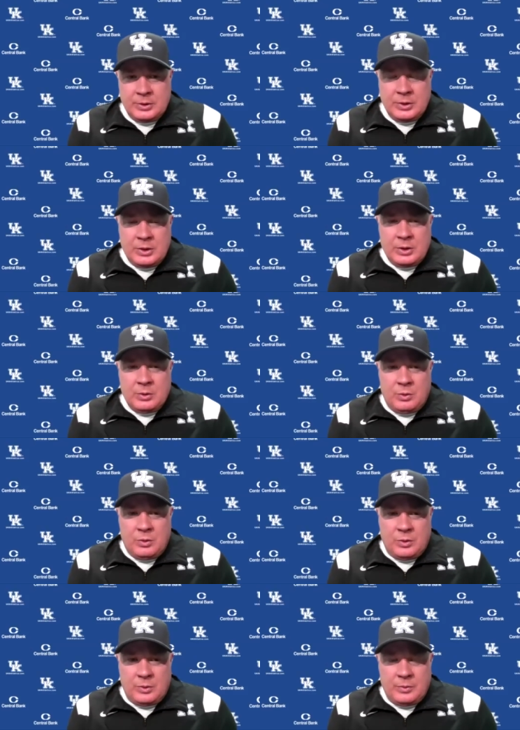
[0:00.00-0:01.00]
How do you want it?
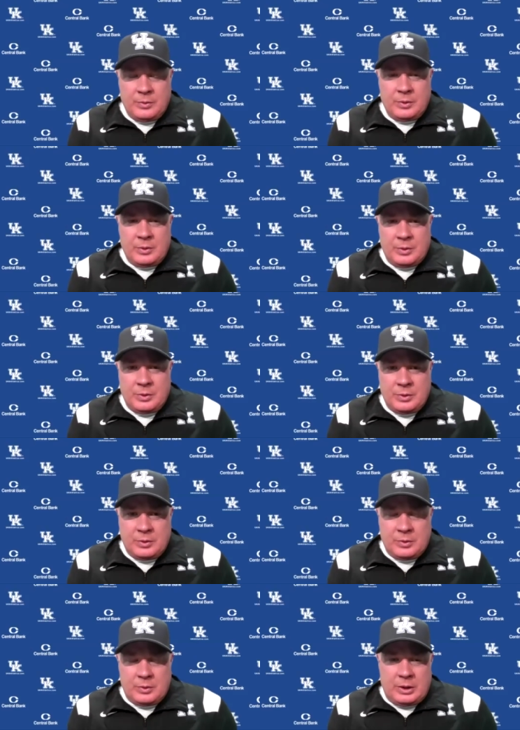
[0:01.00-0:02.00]
What do you want to see this
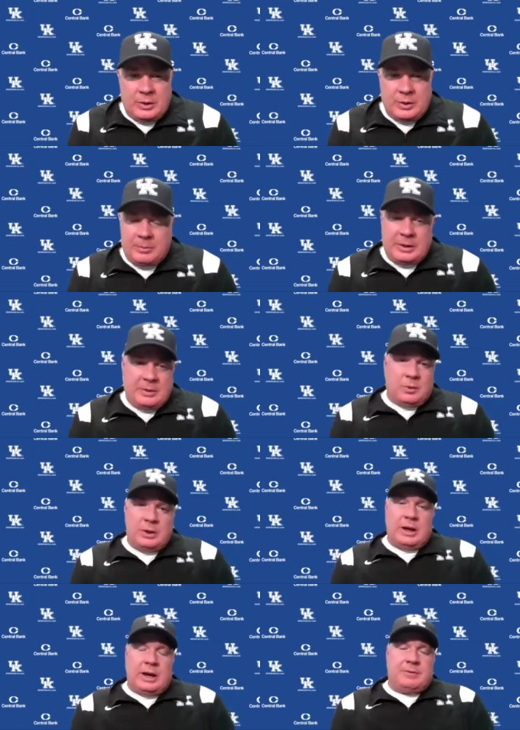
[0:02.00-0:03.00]
week? Well, I mean, we
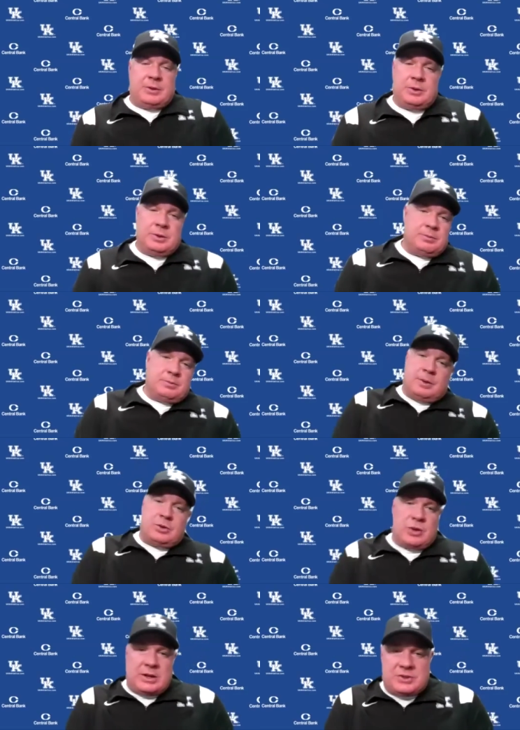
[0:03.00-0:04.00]
have to
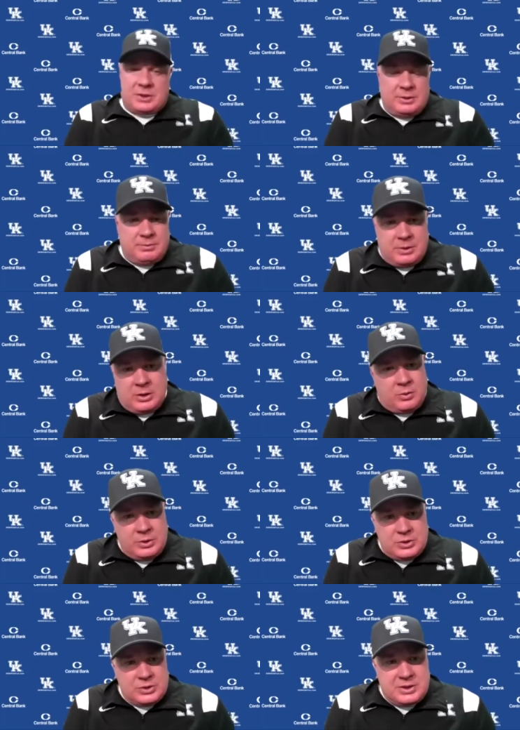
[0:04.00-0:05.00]
address it. You know, we
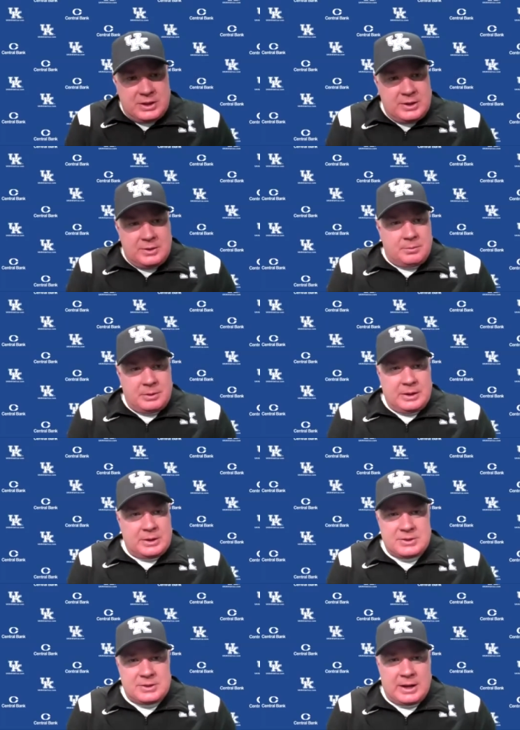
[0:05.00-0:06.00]
just did. I mean,
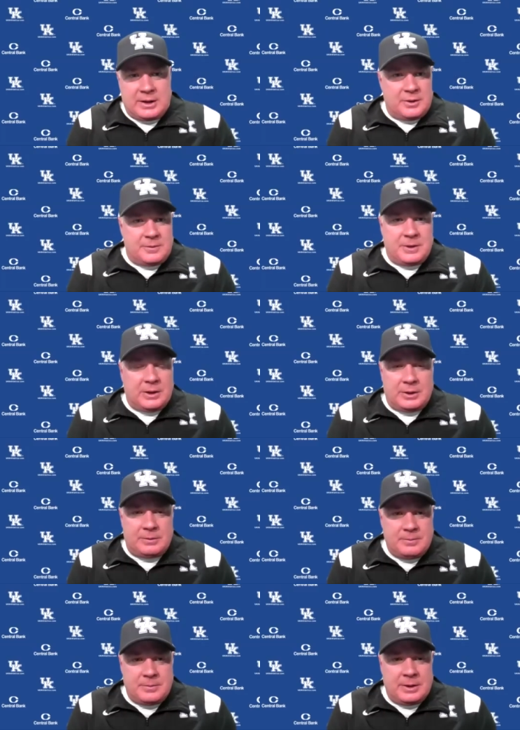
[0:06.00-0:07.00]
that's not a good feeling,
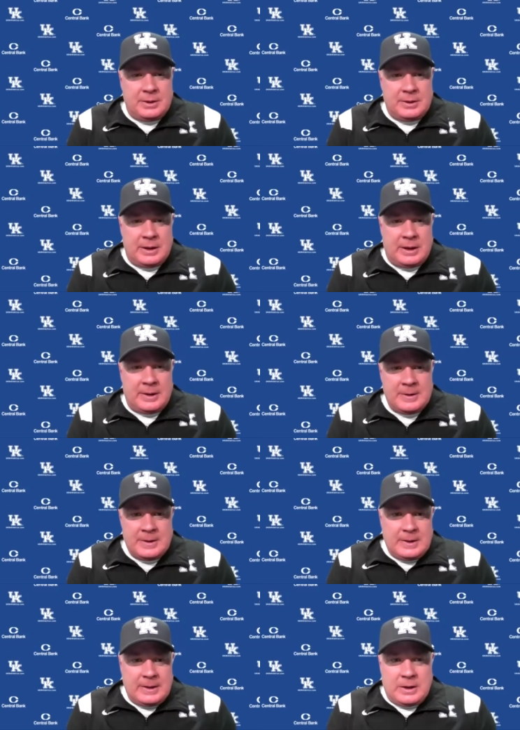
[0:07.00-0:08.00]
and uh,
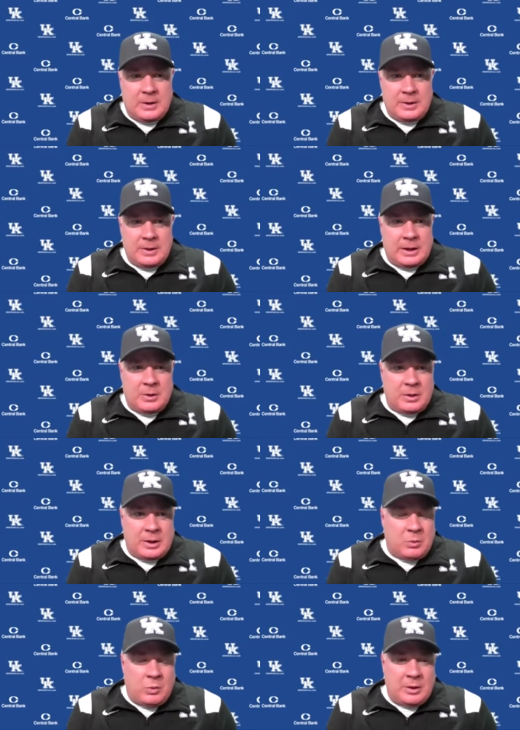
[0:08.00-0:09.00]
I don't, I don't, I
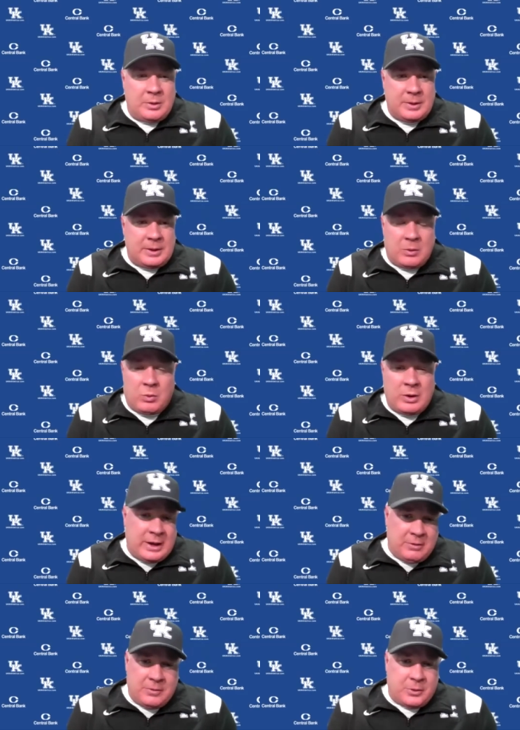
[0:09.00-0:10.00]
don't want to, I don't want to
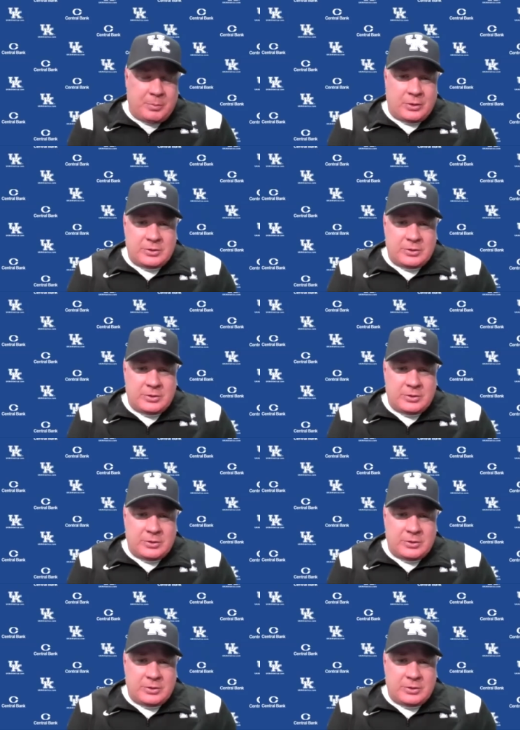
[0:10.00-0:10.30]
have a football